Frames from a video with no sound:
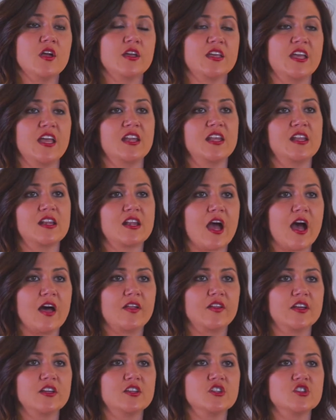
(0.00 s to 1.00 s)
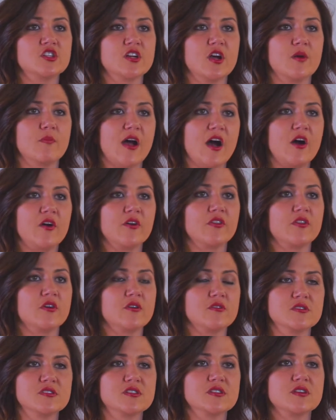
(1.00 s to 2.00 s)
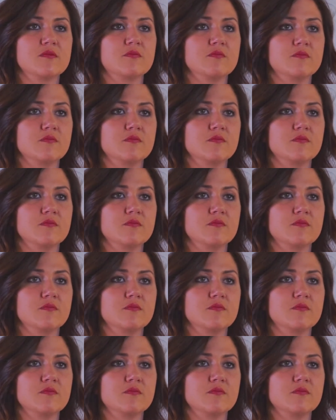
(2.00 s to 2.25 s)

gaining knowledge about those